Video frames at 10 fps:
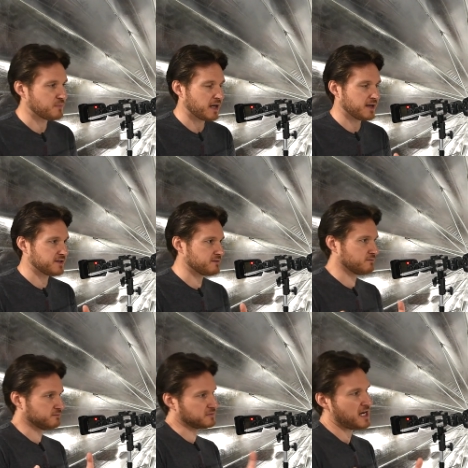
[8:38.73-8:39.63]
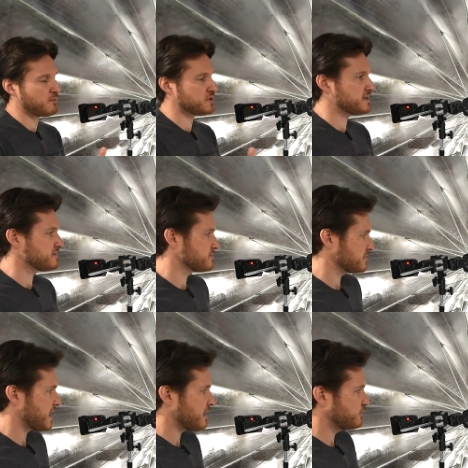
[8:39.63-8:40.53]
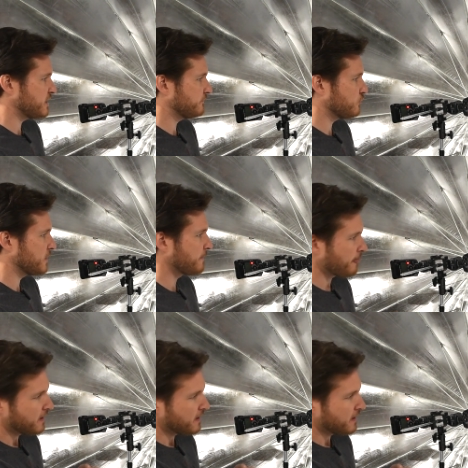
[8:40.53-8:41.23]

uh, camera sensors are calibrated for.